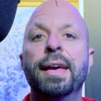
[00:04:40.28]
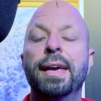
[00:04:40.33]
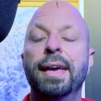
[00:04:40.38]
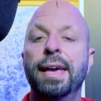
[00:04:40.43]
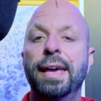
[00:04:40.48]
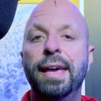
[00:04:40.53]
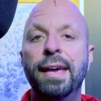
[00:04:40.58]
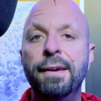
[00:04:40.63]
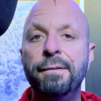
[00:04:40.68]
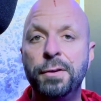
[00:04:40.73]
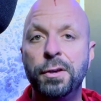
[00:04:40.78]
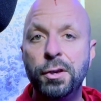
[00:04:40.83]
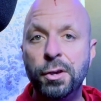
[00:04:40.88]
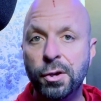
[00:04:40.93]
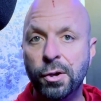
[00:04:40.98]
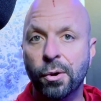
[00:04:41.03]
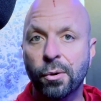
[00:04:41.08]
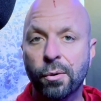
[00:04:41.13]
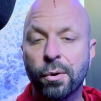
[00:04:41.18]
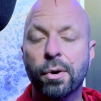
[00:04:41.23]
If
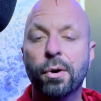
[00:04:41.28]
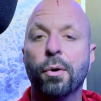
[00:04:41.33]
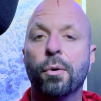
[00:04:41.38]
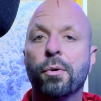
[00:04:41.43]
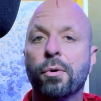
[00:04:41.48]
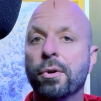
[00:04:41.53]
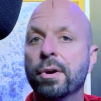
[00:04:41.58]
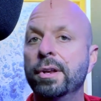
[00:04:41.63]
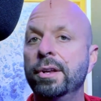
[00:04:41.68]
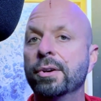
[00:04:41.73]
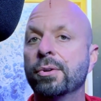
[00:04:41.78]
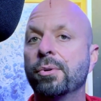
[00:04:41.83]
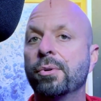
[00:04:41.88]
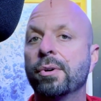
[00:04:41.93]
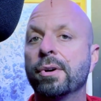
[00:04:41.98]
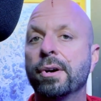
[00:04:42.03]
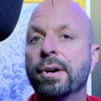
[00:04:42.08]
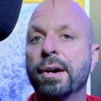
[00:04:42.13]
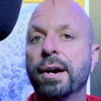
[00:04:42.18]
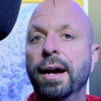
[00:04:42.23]
you or
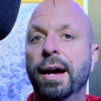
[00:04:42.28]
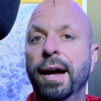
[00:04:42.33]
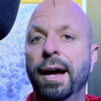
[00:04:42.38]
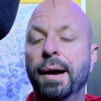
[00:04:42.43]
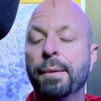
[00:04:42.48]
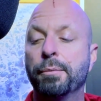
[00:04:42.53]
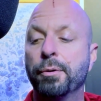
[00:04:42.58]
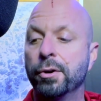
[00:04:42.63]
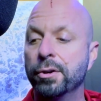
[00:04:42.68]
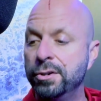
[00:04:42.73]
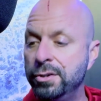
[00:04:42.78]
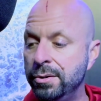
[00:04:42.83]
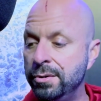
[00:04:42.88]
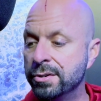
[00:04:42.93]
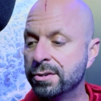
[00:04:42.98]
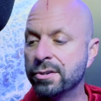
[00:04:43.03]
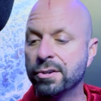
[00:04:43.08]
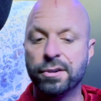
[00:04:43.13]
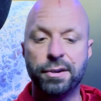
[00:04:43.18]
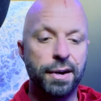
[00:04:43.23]
your
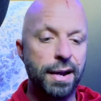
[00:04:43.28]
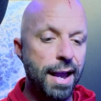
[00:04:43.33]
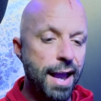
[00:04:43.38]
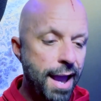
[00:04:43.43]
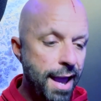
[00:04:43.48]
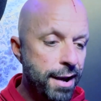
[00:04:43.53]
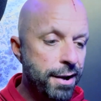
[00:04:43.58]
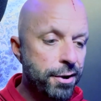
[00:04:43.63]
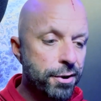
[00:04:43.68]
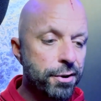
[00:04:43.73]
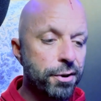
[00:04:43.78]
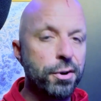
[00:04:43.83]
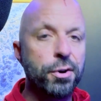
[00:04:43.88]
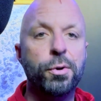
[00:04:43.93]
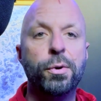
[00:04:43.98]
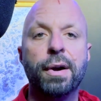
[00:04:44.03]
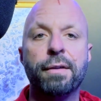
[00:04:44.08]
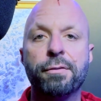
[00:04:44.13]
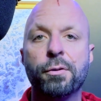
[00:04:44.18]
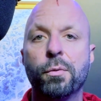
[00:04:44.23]
producer, editor,
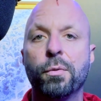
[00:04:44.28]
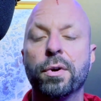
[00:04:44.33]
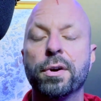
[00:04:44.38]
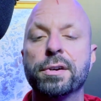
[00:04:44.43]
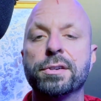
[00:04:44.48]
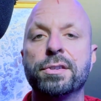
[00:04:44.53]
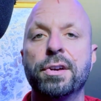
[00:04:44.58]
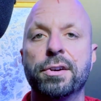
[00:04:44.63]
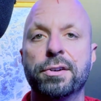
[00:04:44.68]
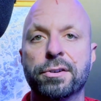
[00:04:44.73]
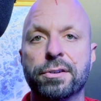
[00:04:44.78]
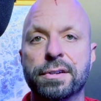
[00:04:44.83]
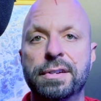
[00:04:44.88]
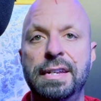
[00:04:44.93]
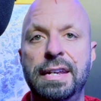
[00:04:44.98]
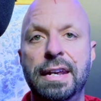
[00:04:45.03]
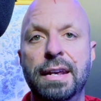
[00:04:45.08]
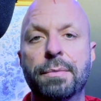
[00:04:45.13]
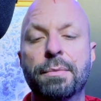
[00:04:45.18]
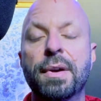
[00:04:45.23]
whoever works on your
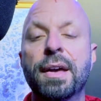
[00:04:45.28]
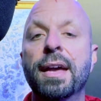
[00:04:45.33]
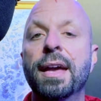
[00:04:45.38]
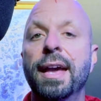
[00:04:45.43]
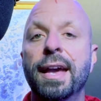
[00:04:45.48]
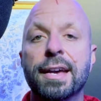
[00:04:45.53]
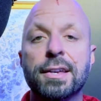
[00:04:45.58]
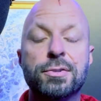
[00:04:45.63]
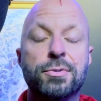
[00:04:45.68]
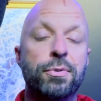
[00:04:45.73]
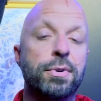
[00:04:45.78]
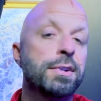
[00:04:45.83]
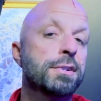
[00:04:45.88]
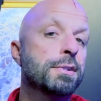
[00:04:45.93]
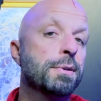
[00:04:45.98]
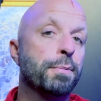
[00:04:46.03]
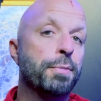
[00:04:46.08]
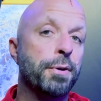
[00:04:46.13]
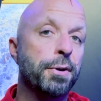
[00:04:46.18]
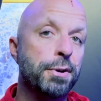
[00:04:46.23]
team is going
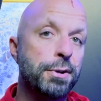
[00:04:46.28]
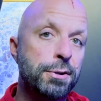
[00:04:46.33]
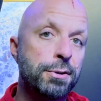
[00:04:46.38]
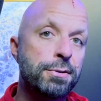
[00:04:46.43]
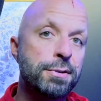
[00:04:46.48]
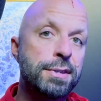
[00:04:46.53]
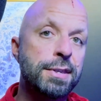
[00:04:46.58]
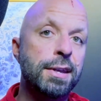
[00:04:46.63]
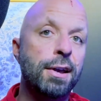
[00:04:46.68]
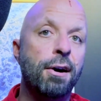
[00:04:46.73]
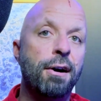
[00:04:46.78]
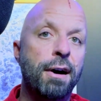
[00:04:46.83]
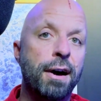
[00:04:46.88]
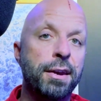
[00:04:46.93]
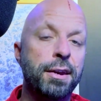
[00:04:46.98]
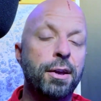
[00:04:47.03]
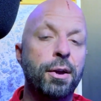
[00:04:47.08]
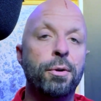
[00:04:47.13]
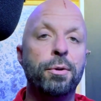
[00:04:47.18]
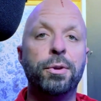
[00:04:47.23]
to produce the
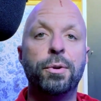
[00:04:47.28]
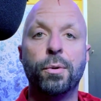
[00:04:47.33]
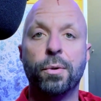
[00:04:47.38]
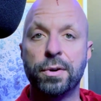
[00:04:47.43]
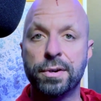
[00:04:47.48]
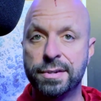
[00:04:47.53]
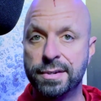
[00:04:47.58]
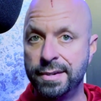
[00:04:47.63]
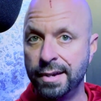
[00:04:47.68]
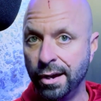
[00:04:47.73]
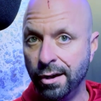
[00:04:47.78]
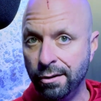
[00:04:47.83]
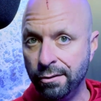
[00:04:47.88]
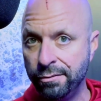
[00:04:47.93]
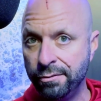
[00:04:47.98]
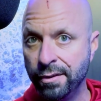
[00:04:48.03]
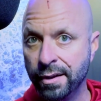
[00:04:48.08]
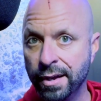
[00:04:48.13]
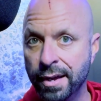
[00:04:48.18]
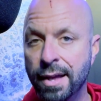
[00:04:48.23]
audio
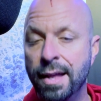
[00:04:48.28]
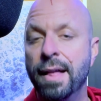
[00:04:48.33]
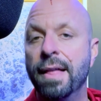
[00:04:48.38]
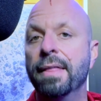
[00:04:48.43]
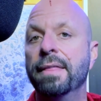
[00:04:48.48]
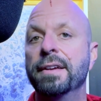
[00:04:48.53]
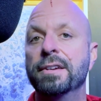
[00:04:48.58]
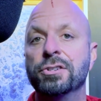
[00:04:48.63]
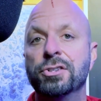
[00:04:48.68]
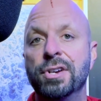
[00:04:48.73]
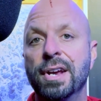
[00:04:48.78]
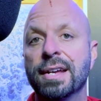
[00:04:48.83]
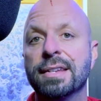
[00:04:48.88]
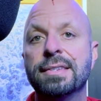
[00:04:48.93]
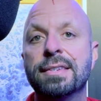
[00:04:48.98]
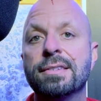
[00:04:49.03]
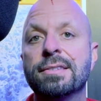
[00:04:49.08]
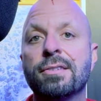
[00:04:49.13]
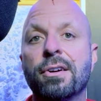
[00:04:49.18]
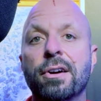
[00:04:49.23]
yourself, then
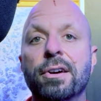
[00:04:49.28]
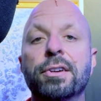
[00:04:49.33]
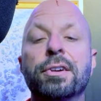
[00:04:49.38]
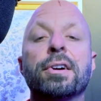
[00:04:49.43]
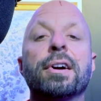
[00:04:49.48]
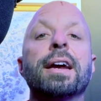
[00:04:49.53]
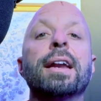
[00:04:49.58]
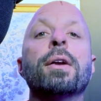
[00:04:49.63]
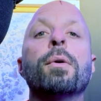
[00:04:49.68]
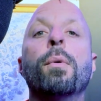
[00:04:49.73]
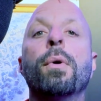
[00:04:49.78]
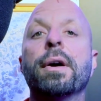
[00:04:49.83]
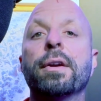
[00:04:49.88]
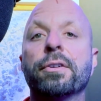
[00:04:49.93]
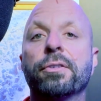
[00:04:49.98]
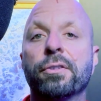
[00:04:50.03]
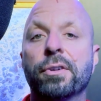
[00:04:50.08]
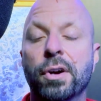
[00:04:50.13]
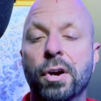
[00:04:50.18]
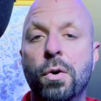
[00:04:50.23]
chances are you're going to want
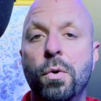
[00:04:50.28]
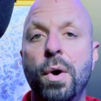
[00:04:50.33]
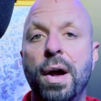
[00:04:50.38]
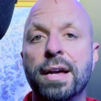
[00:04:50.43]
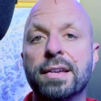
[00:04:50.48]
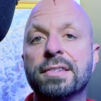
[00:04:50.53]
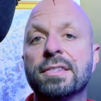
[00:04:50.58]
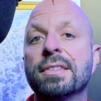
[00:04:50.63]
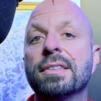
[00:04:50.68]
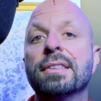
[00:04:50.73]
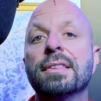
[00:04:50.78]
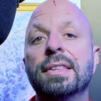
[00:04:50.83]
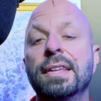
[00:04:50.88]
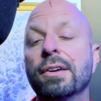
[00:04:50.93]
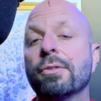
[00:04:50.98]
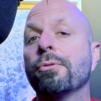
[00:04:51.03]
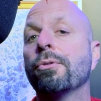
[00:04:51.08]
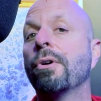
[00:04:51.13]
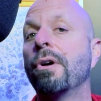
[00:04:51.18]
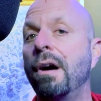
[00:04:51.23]
to request
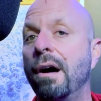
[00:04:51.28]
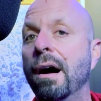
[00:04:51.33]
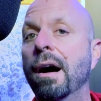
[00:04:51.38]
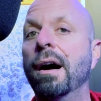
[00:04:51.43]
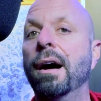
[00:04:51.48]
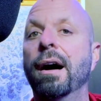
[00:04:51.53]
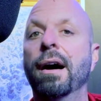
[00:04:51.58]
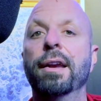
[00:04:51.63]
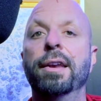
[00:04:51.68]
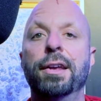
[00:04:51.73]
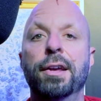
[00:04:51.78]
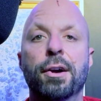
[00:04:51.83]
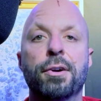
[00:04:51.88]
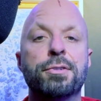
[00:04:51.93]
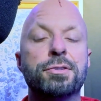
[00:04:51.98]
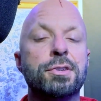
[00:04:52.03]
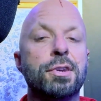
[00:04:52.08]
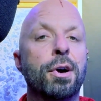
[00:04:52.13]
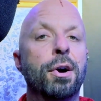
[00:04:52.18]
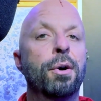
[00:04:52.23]
the raw audio.
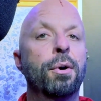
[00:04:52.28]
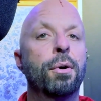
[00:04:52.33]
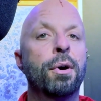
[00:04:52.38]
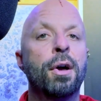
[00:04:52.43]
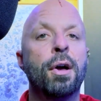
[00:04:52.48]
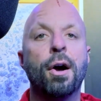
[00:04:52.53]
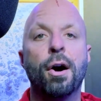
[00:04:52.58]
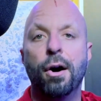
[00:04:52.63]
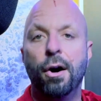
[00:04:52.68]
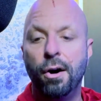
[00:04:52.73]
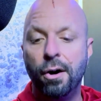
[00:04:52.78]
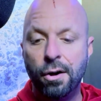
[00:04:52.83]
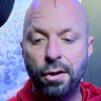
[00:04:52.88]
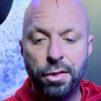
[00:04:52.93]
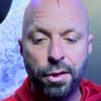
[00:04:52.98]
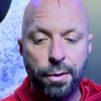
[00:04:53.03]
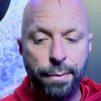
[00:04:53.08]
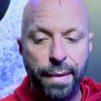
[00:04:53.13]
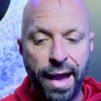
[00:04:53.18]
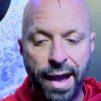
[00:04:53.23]
So all
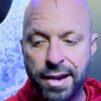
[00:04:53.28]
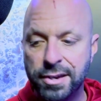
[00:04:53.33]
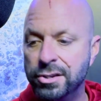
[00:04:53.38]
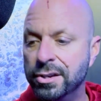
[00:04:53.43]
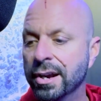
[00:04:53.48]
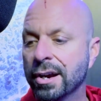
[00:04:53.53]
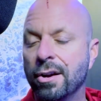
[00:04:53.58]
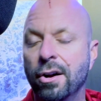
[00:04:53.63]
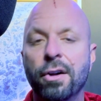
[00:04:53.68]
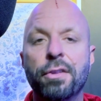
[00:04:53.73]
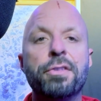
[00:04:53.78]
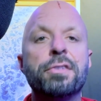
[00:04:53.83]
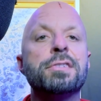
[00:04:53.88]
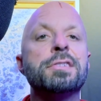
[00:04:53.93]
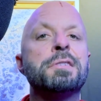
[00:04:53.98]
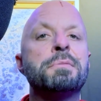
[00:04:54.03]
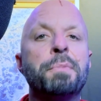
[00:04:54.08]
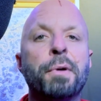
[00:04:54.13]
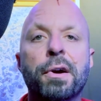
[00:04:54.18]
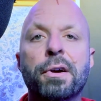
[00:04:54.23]
the magic, all the
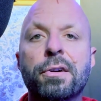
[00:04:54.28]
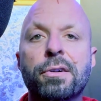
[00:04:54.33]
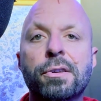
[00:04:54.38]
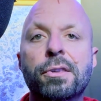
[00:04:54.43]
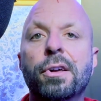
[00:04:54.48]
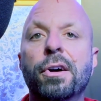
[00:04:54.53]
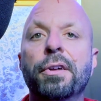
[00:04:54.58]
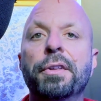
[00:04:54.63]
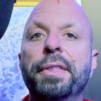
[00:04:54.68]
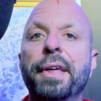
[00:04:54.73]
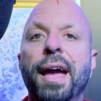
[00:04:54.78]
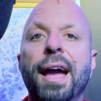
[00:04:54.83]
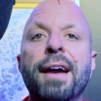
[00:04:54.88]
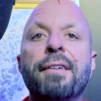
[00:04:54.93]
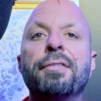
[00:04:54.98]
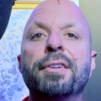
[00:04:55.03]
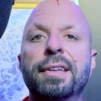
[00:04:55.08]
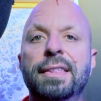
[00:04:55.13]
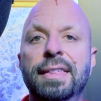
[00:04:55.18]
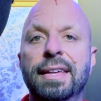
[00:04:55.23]
sparkle, all the
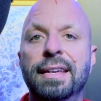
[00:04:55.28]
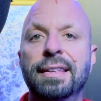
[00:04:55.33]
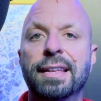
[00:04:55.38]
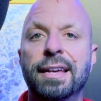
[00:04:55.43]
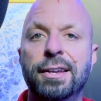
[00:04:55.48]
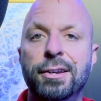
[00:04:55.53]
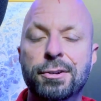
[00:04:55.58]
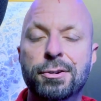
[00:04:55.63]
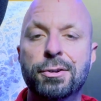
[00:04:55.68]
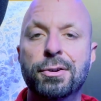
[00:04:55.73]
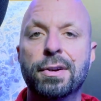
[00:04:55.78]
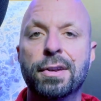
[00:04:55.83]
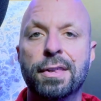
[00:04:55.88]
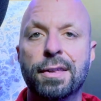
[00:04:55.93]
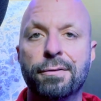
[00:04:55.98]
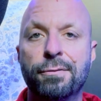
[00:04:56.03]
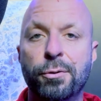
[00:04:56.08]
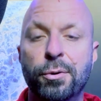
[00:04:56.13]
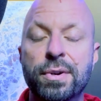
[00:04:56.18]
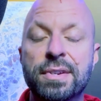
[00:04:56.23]
everything that you do to
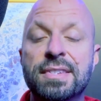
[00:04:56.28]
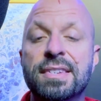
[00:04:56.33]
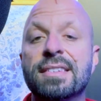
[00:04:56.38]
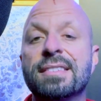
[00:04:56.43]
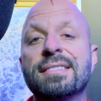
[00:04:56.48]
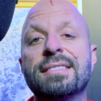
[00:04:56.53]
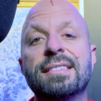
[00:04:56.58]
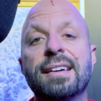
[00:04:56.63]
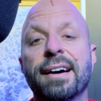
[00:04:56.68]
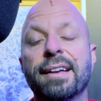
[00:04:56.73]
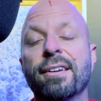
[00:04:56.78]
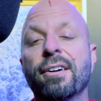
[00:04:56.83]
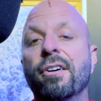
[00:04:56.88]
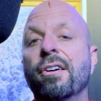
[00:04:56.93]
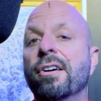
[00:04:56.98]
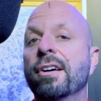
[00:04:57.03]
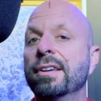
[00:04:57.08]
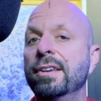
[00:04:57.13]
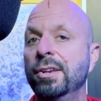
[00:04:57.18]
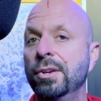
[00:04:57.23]
the voice is done
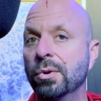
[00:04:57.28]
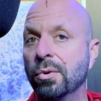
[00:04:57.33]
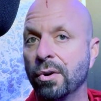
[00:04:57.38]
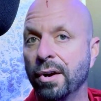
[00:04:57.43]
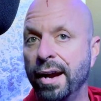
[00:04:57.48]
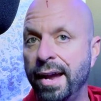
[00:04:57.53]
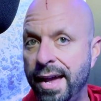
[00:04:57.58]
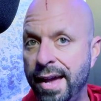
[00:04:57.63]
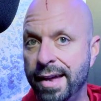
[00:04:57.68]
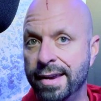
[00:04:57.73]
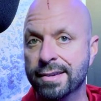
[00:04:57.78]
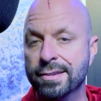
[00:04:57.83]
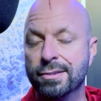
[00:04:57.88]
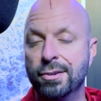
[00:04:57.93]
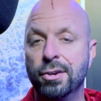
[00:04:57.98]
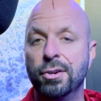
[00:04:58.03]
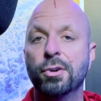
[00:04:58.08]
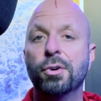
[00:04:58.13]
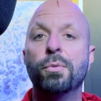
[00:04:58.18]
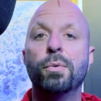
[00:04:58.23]
on your end.
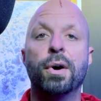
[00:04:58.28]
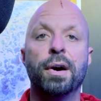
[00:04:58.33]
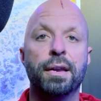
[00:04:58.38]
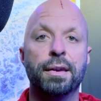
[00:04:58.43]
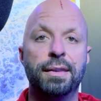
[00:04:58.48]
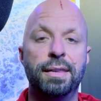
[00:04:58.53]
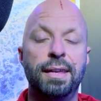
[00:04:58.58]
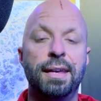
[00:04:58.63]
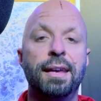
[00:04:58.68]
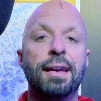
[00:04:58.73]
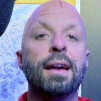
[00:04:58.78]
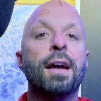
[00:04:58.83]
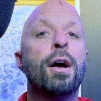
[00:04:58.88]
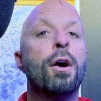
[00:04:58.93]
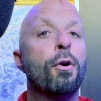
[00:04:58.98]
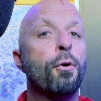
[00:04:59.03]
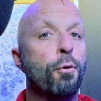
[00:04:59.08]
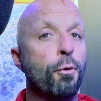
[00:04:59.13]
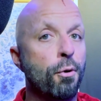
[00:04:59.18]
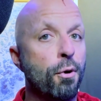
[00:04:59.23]
So you'll want the
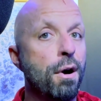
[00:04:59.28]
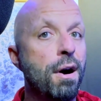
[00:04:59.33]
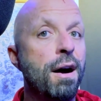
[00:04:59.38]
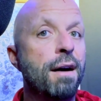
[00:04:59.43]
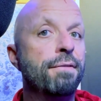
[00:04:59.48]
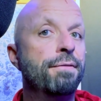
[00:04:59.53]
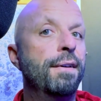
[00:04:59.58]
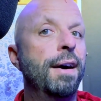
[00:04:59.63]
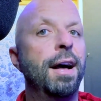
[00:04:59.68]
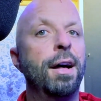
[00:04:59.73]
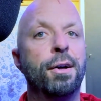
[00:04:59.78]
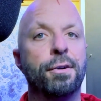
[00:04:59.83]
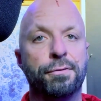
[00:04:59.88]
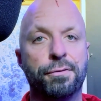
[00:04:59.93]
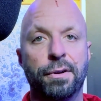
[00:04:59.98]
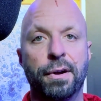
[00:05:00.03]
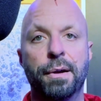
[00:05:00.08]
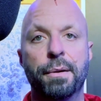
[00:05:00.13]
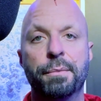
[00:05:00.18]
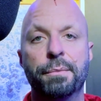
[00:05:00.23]
raw file
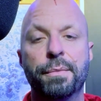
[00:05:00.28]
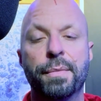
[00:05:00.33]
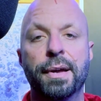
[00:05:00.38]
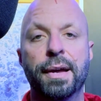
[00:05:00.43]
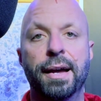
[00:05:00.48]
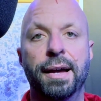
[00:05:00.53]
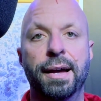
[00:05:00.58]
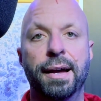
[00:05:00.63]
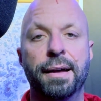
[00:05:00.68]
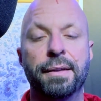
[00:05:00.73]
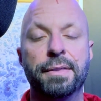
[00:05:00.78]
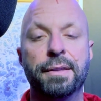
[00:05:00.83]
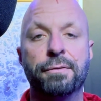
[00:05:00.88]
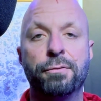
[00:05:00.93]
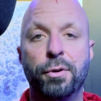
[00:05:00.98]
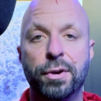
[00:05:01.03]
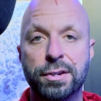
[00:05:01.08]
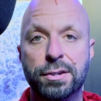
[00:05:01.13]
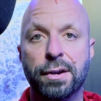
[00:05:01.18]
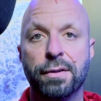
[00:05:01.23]
from the
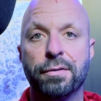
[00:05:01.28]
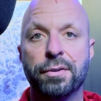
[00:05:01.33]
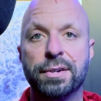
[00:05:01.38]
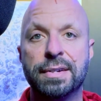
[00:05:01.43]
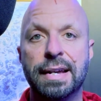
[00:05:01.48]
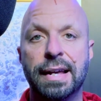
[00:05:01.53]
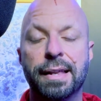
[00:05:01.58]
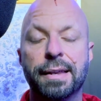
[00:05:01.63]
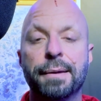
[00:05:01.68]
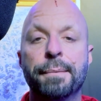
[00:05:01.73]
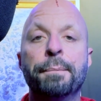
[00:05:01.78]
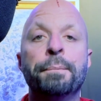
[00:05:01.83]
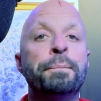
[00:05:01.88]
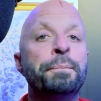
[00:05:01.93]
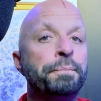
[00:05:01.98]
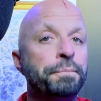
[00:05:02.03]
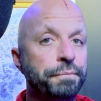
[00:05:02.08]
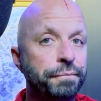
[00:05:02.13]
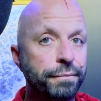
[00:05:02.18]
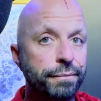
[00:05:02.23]
voiceover talent.
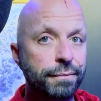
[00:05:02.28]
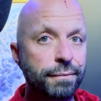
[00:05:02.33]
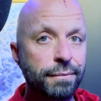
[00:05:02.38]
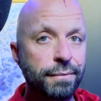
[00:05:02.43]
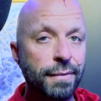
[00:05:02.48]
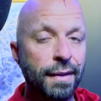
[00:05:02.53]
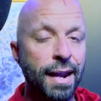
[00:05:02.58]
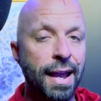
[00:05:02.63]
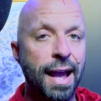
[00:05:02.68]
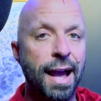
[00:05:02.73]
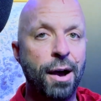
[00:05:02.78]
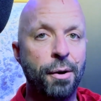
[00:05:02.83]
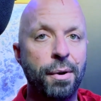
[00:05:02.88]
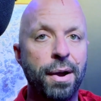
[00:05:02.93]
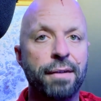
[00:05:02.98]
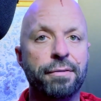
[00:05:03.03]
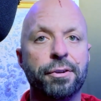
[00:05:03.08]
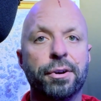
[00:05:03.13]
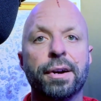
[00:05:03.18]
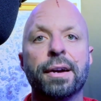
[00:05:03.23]

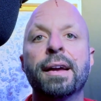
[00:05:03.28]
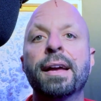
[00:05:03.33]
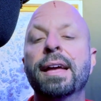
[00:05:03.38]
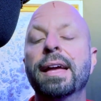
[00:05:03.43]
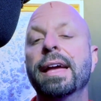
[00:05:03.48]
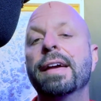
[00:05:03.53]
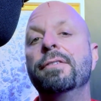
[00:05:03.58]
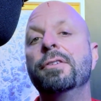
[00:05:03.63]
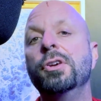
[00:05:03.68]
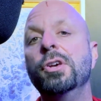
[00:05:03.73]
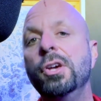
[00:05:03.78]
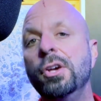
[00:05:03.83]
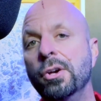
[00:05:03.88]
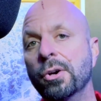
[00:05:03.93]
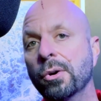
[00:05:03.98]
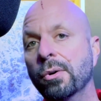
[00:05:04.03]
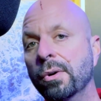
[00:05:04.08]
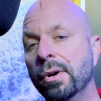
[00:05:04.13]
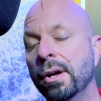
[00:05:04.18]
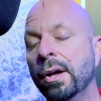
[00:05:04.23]
However, if you